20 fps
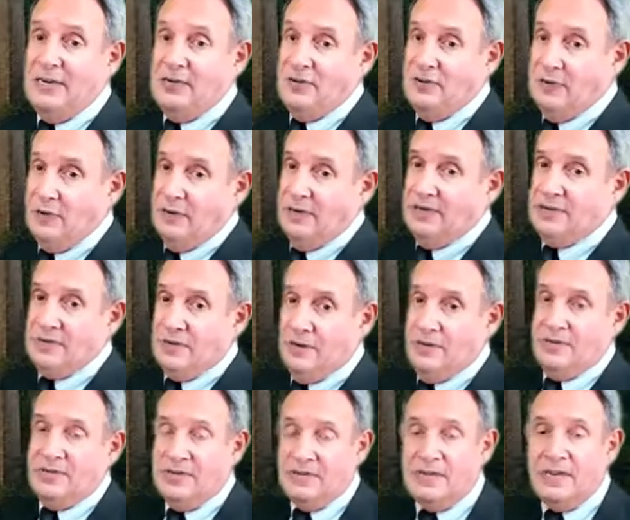shore
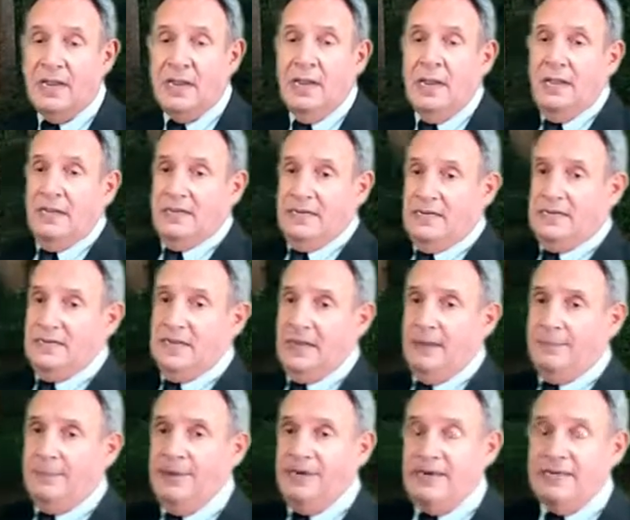excursions. These
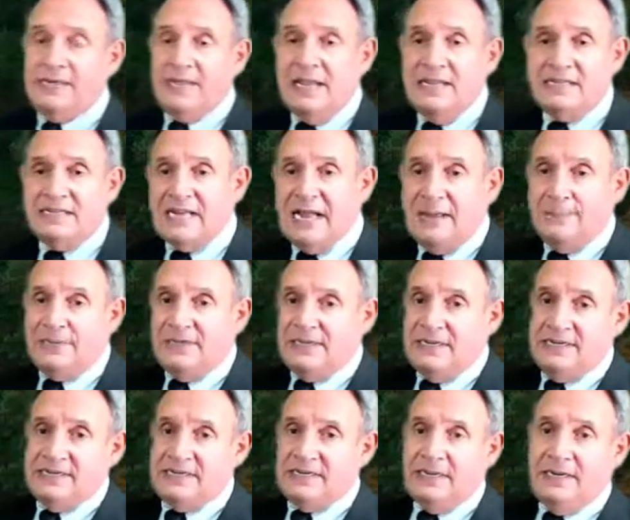companies, they stop in
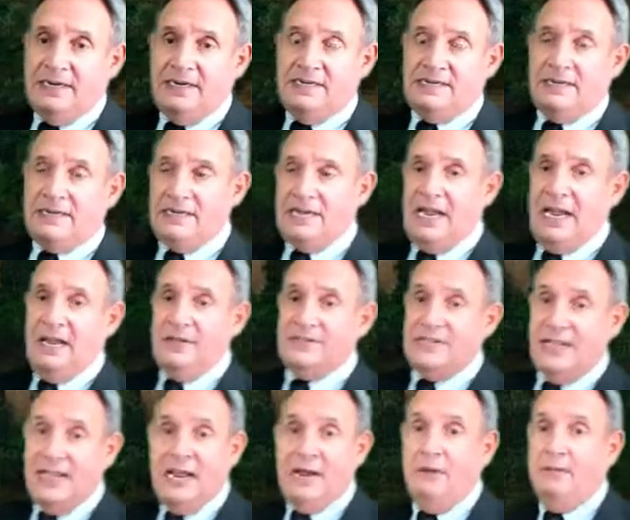these cities and
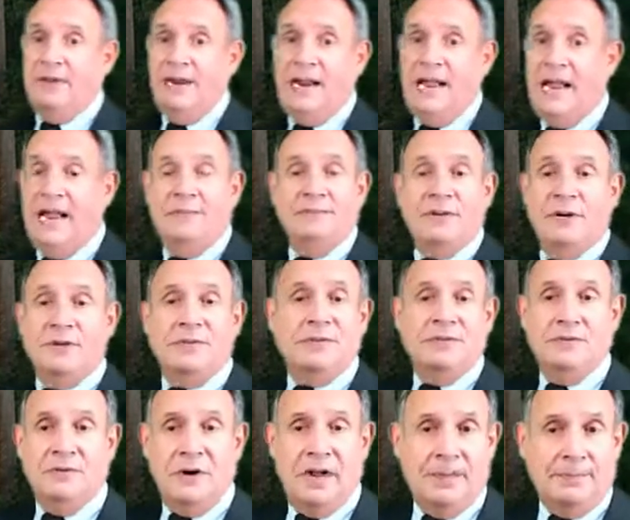towns, and they already have their
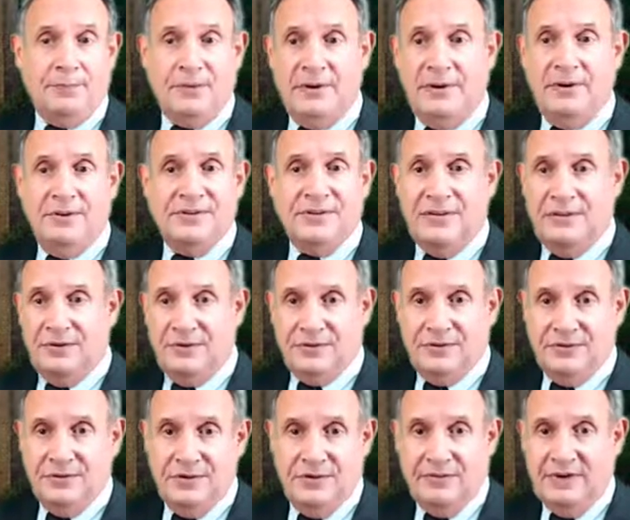tour operators and their
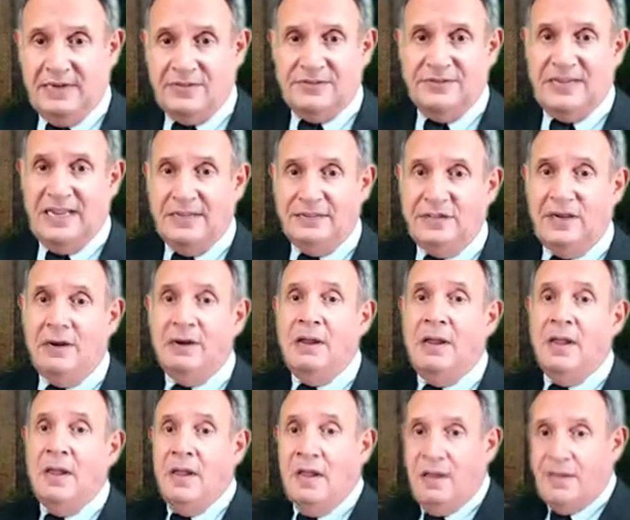tour directors out
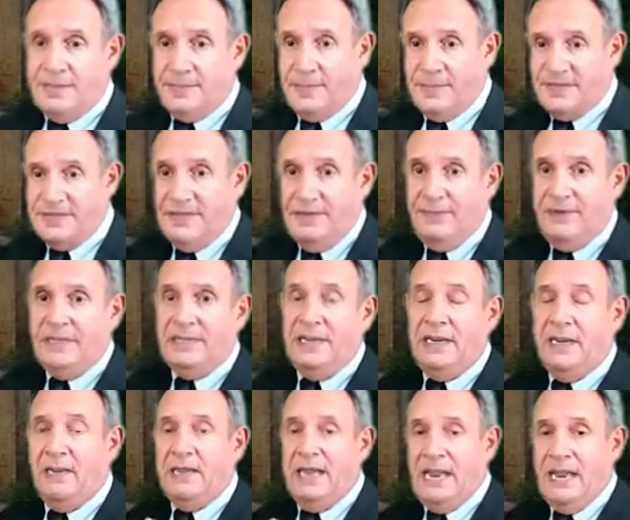there
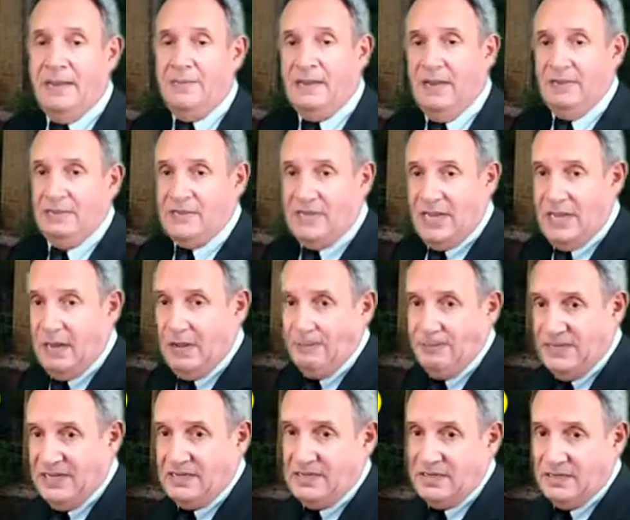specifically aiming to
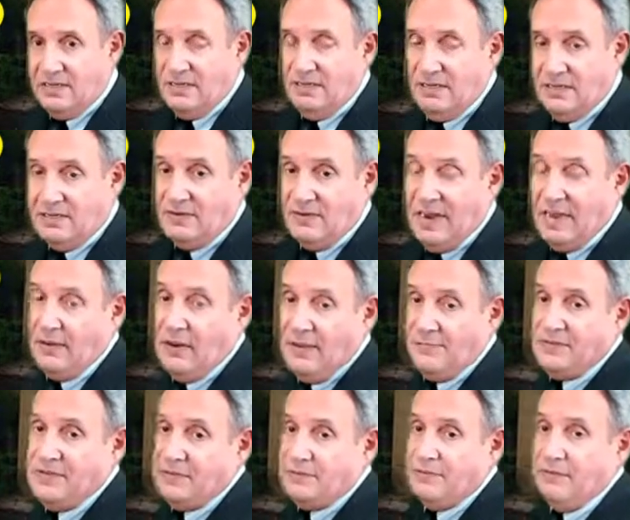help this crowd
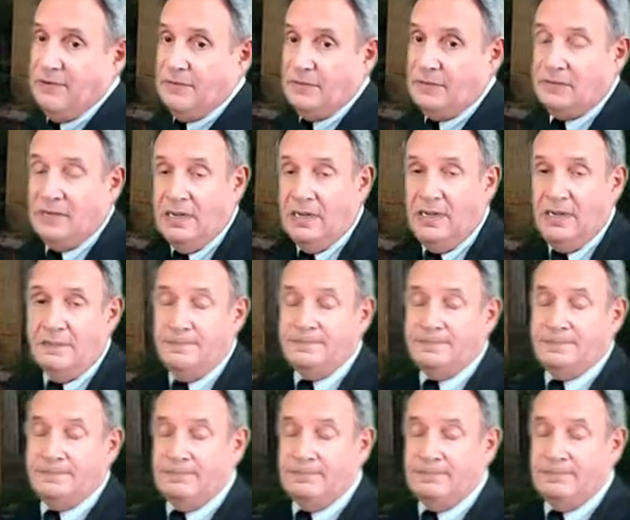off this river